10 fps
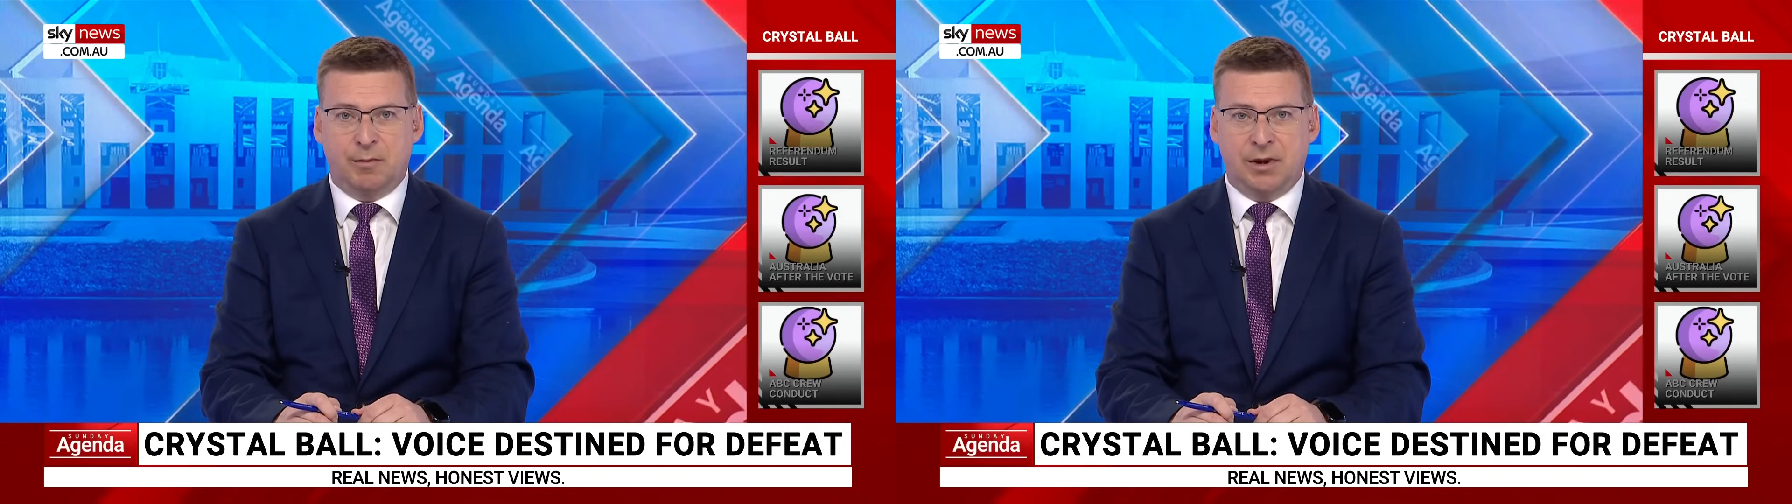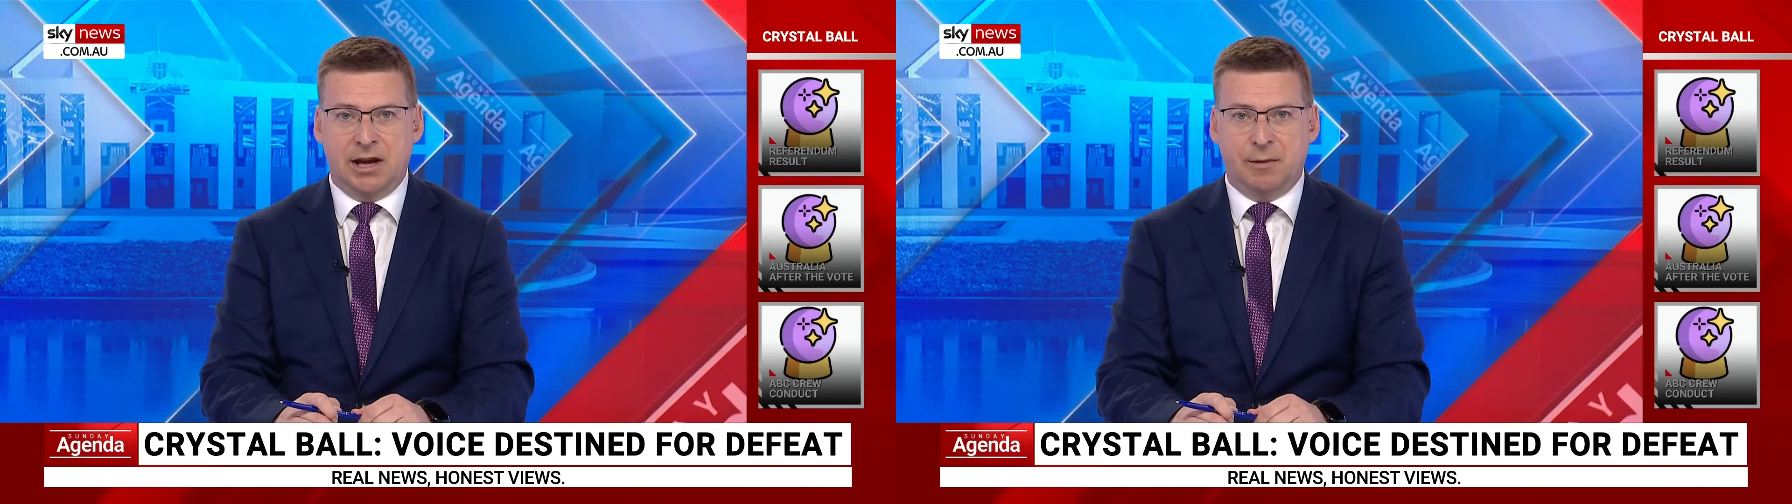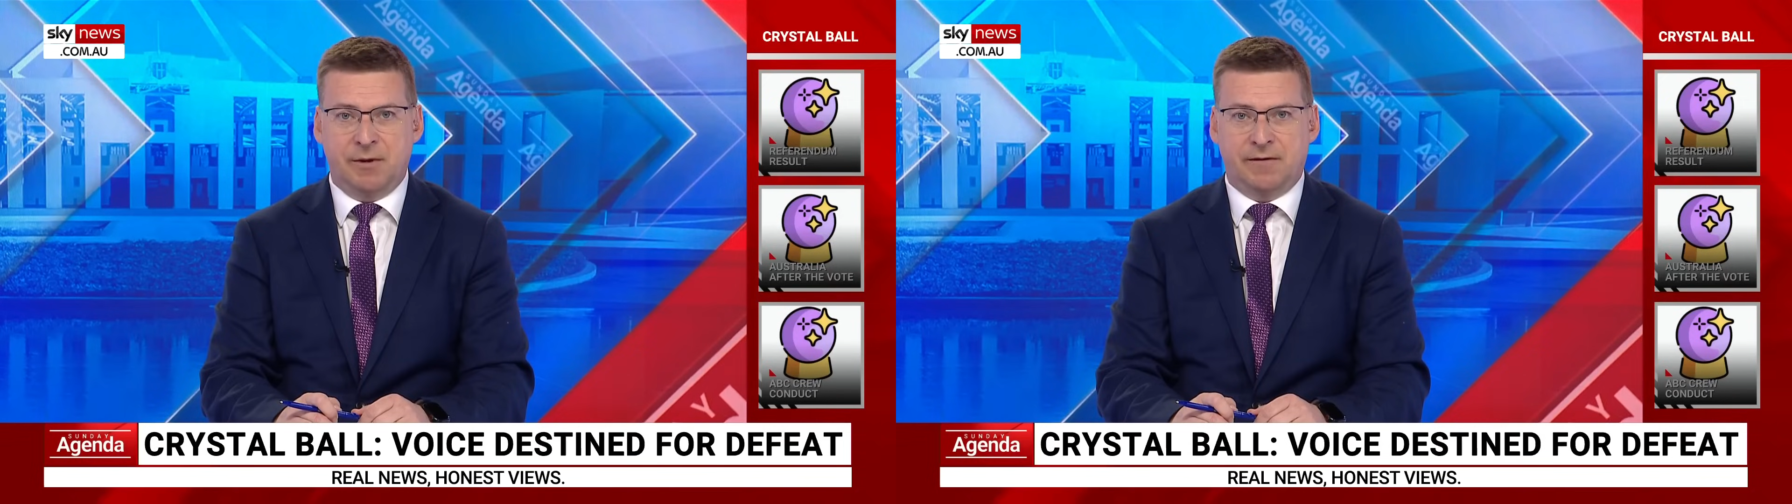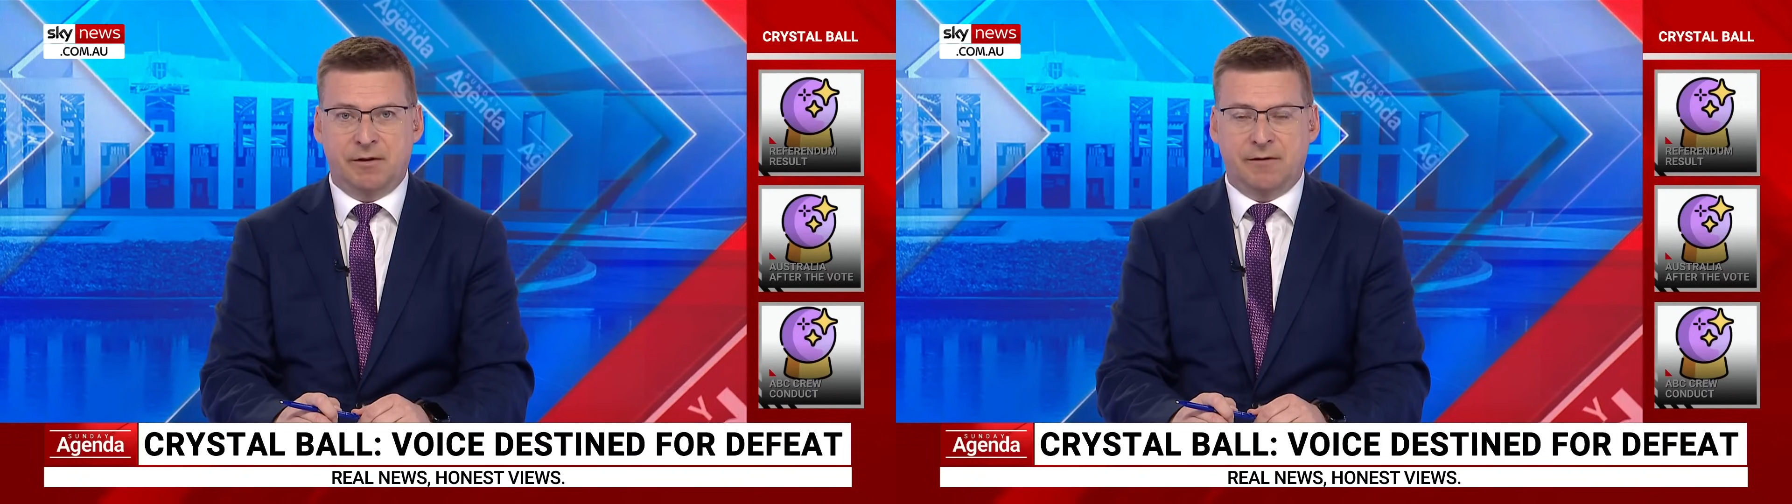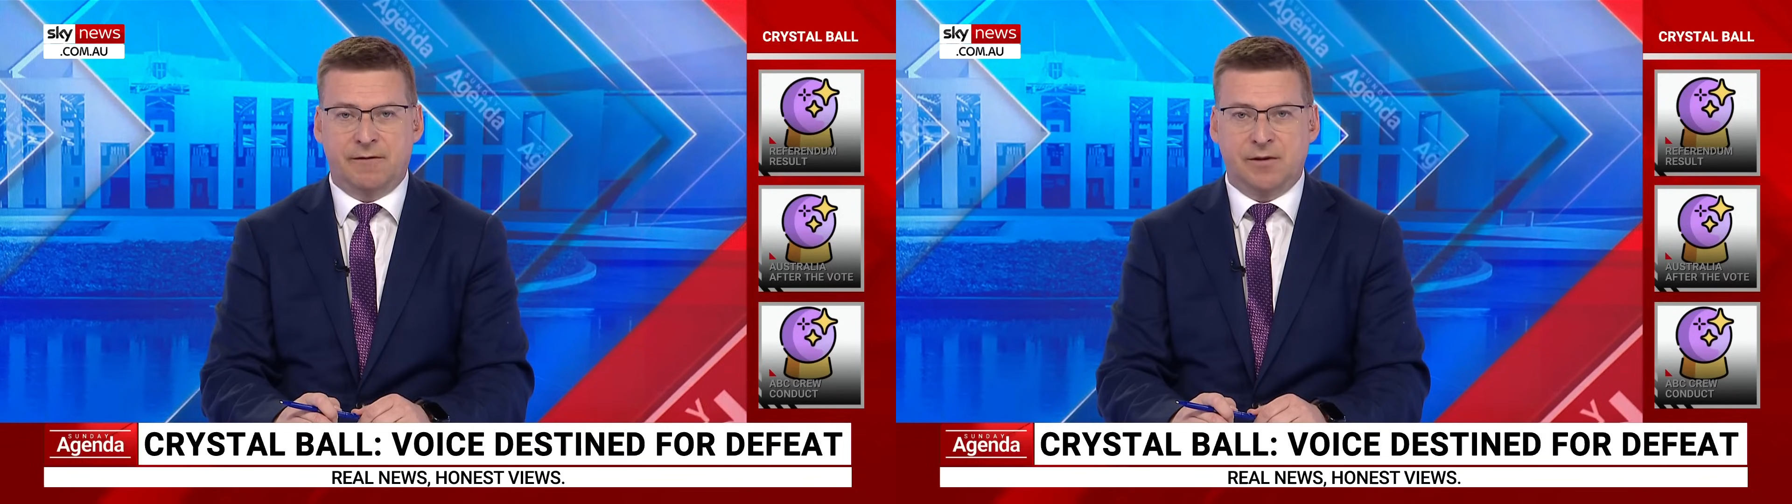PM if
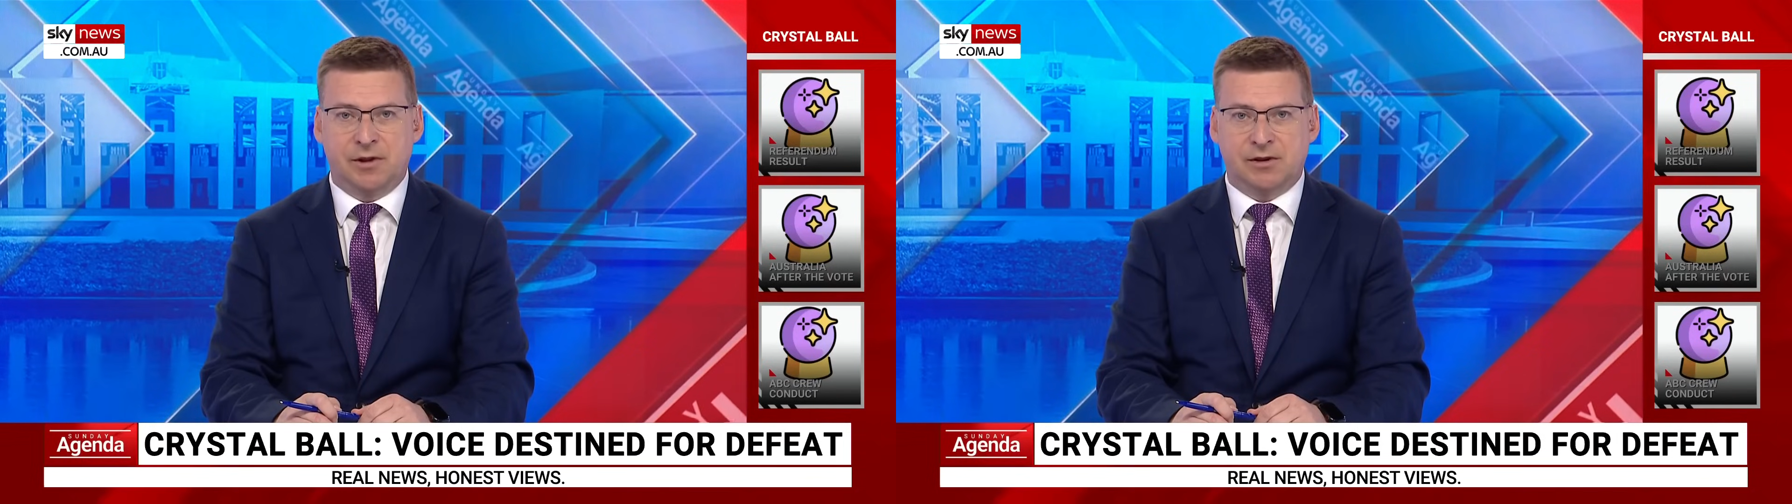there are further